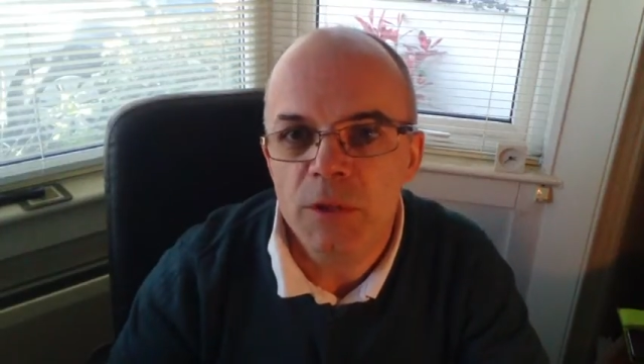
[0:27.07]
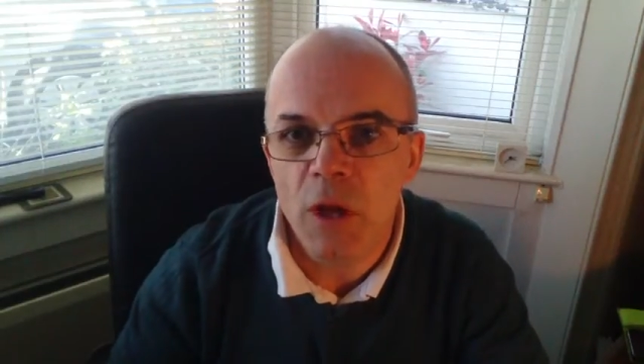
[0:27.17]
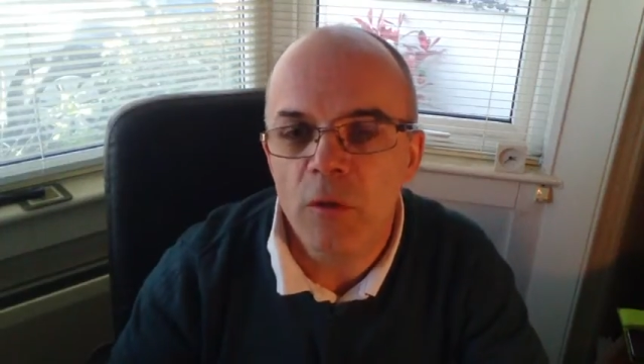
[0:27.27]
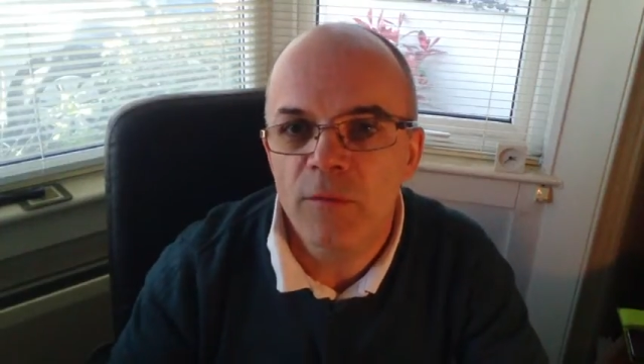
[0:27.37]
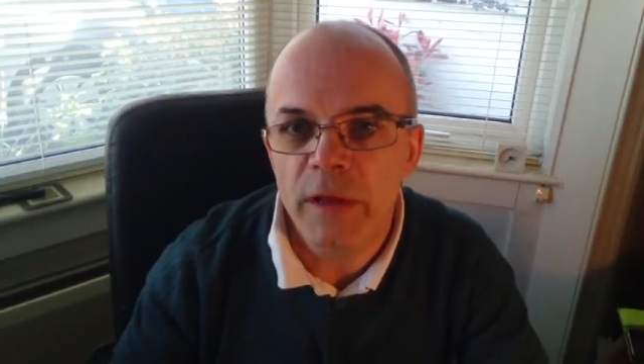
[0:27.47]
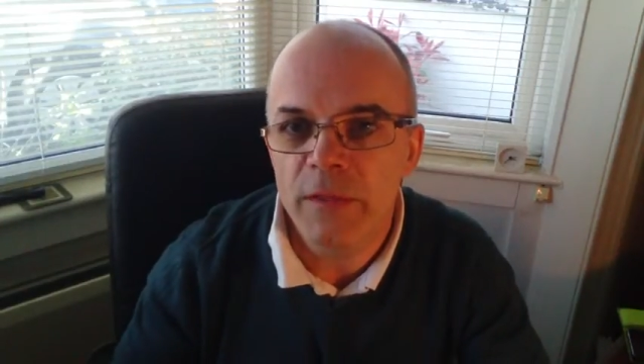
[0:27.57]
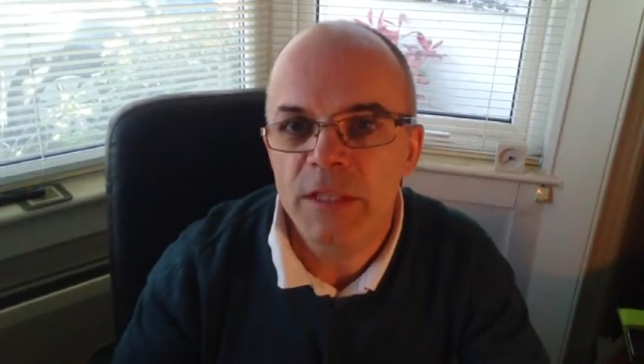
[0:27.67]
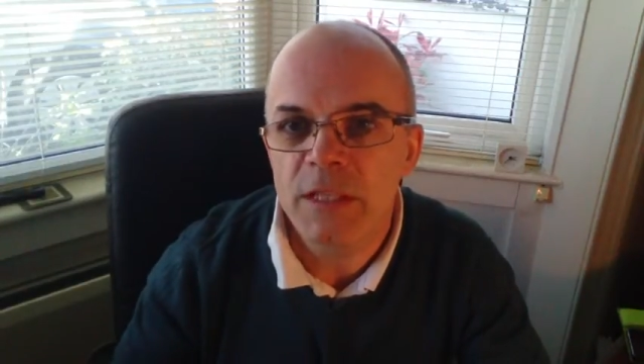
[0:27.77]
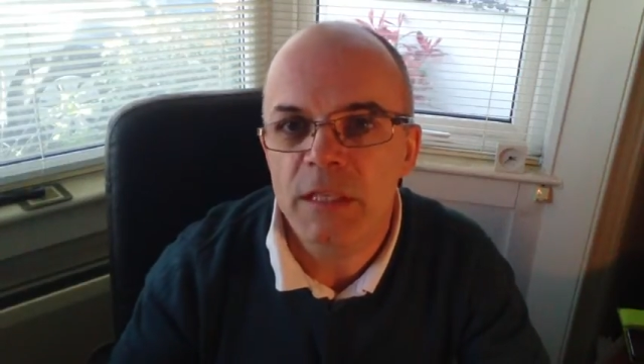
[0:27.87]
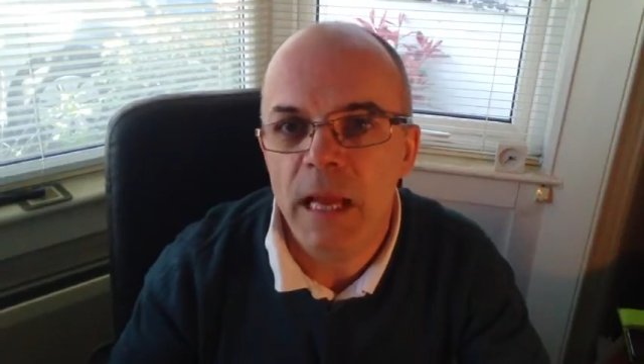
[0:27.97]
So in
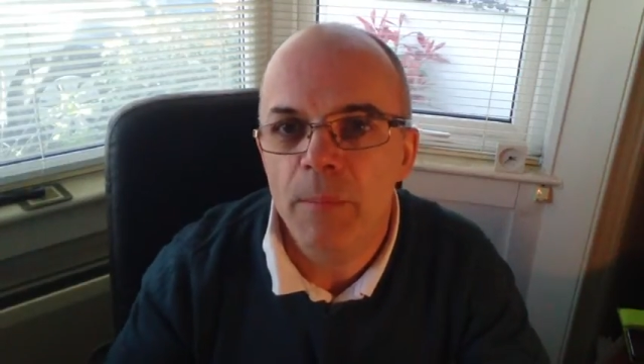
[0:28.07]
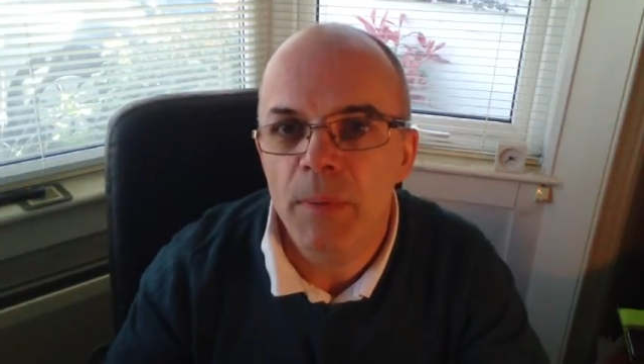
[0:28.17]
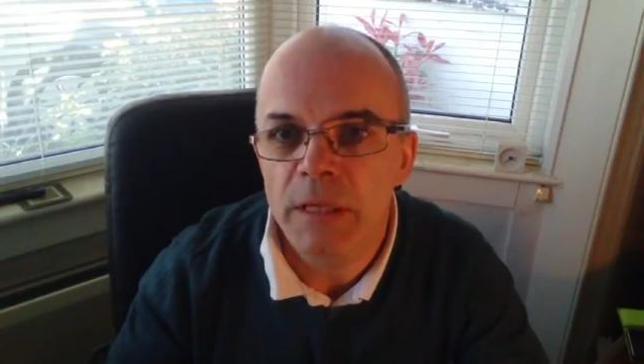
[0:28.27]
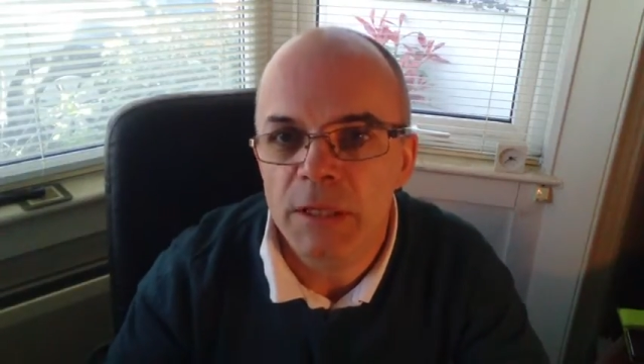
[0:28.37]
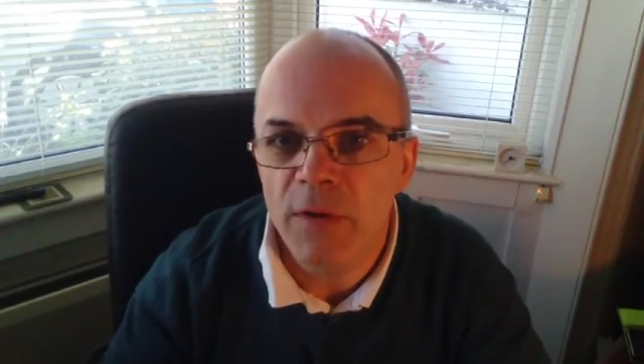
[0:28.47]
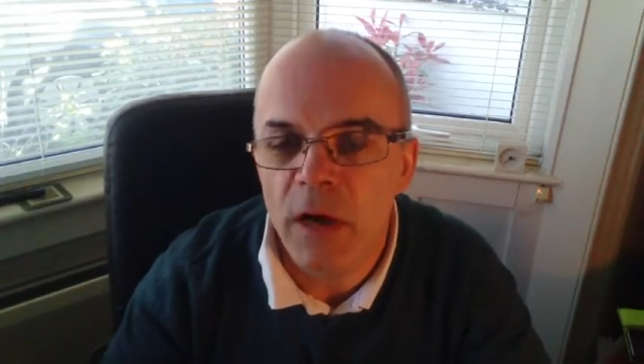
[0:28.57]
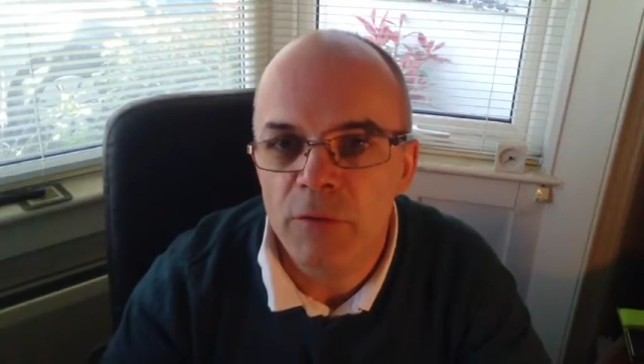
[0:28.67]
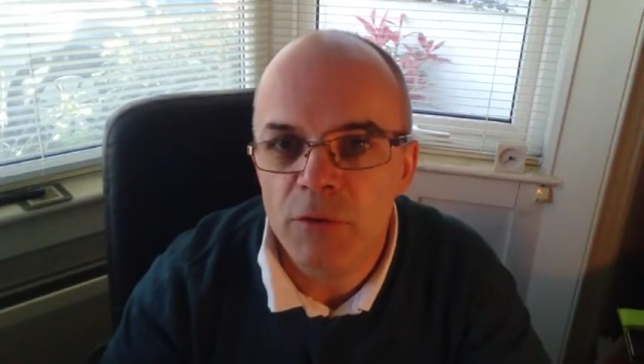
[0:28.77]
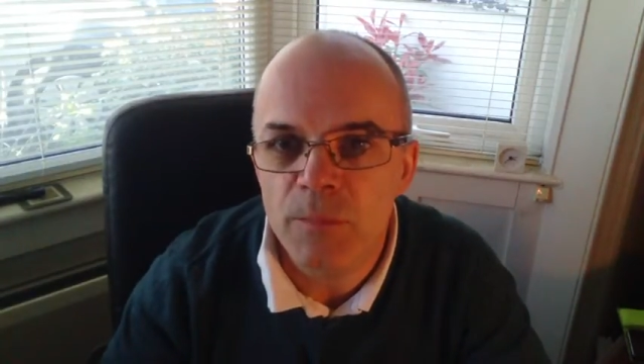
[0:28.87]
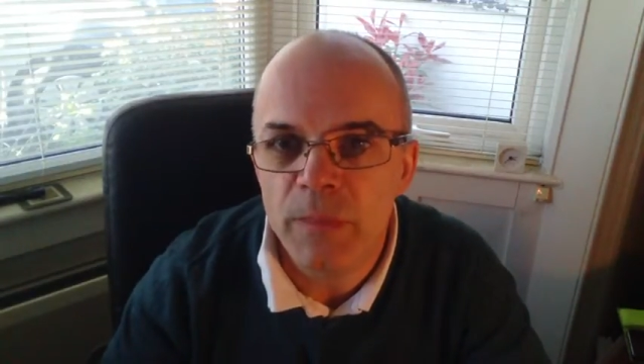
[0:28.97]
this example, it's
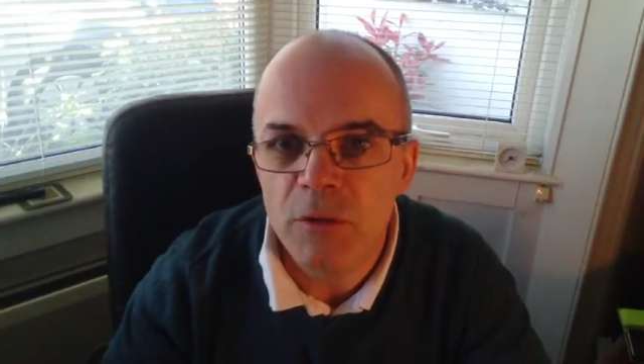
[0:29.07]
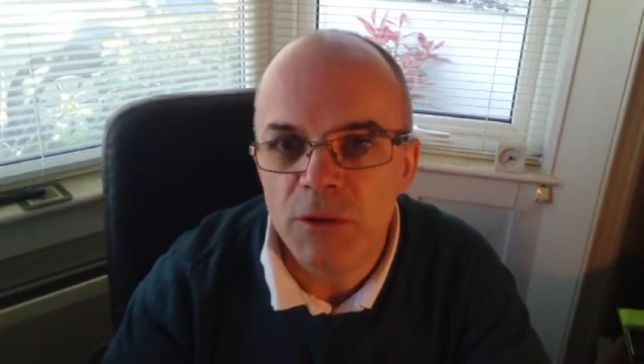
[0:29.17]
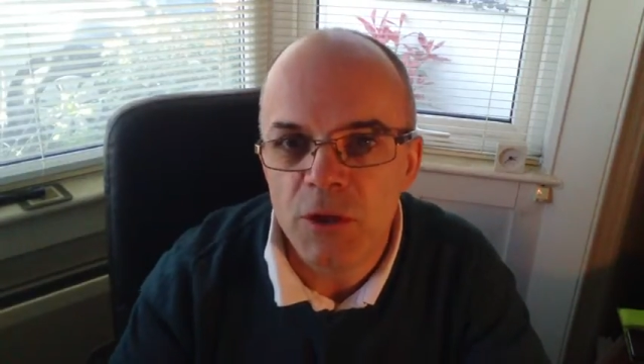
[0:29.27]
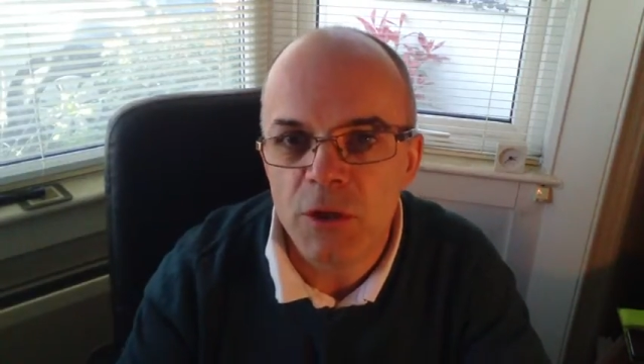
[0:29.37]
500 mils.